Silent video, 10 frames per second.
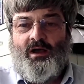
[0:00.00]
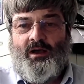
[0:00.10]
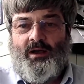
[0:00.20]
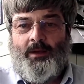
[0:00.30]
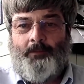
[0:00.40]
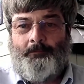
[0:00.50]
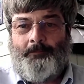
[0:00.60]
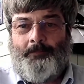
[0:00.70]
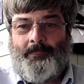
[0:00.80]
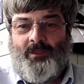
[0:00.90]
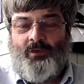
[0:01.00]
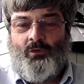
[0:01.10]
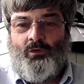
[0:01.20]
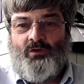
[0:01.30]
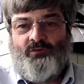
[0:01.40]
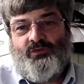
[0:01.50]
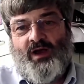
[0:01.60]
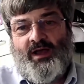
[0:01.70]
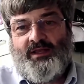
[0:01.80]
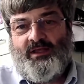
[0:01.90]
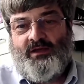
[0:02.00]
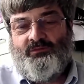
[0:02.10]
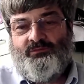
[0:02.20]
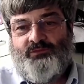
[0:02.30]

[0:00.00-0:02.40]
um, or a variety of